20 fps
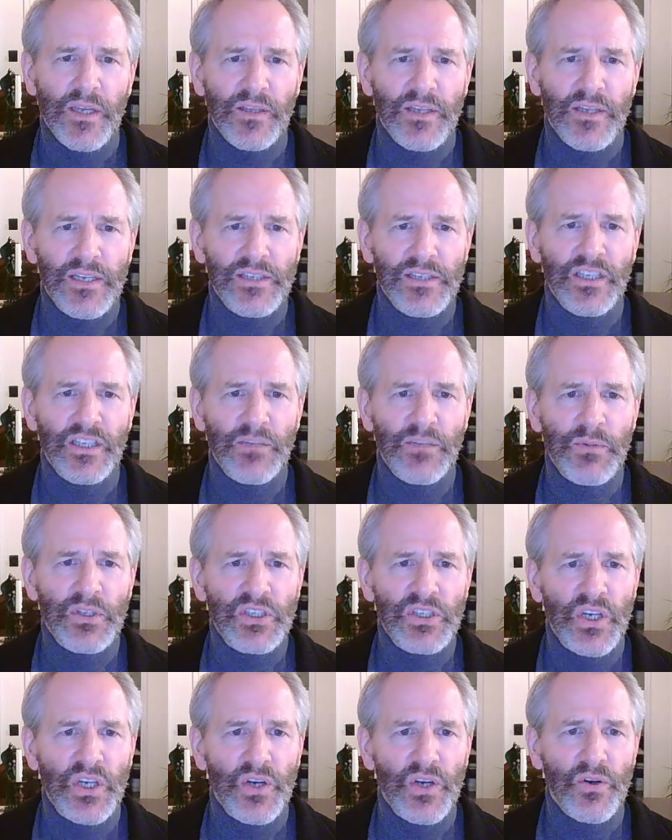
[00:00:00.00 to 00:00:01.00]
These
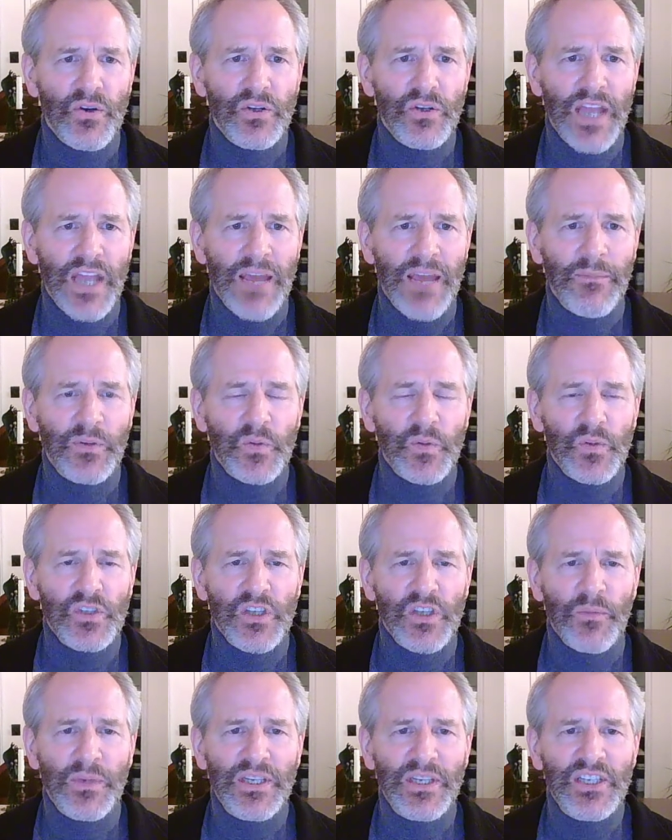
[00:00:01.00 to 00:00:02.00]
ligaments here are damaged when
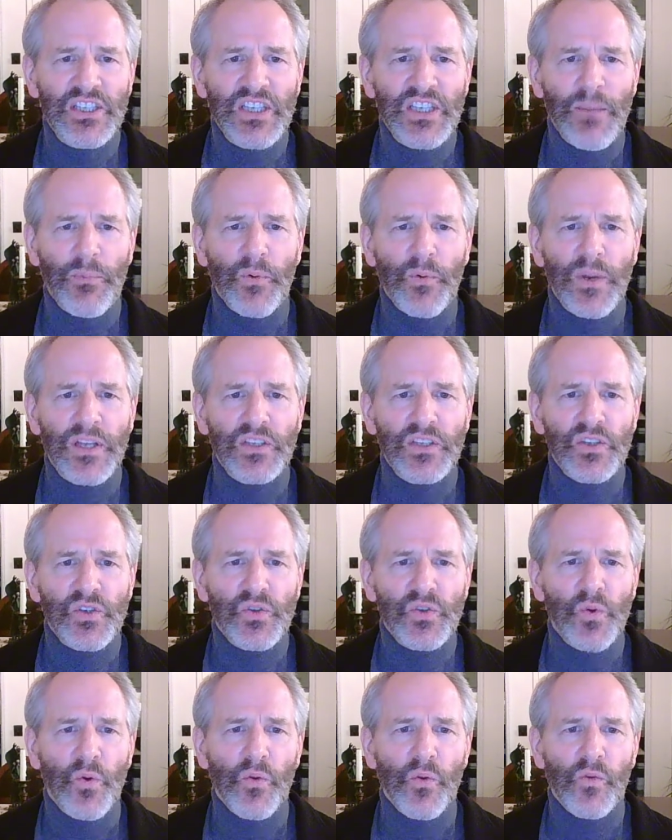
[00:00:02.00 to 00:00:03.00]
somebody separates the
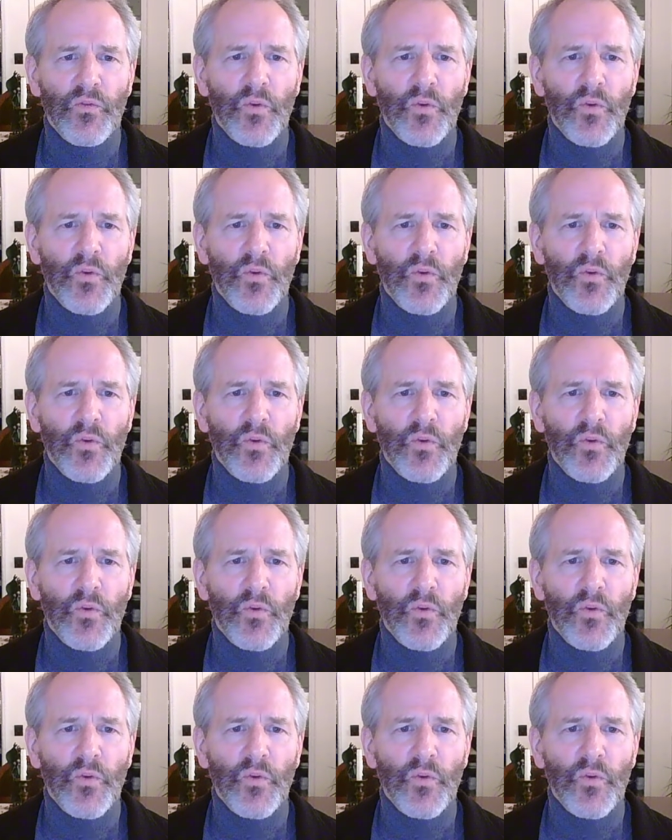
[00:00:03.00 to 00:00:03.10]
shoulder,